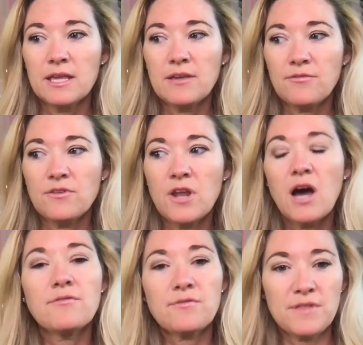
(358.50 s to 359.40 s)
if
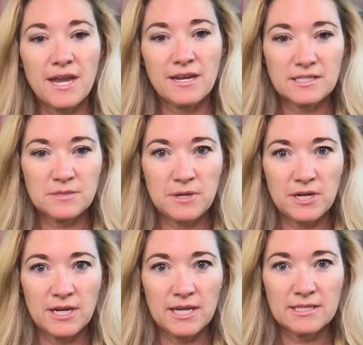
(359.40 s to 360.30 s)
not for that
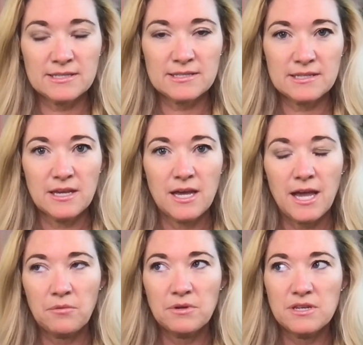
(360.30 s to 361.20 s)
experience,
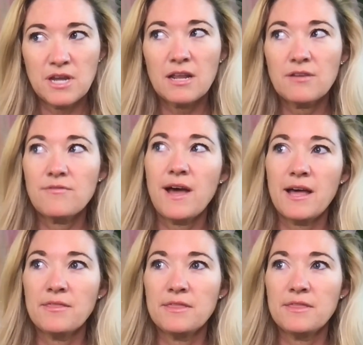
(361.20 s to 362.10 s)
I would not have
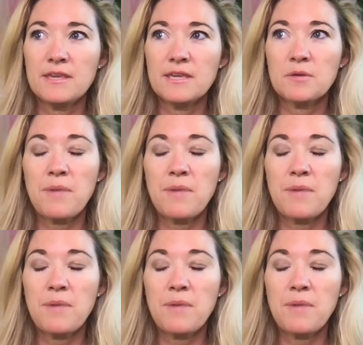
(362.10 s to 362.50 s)
had the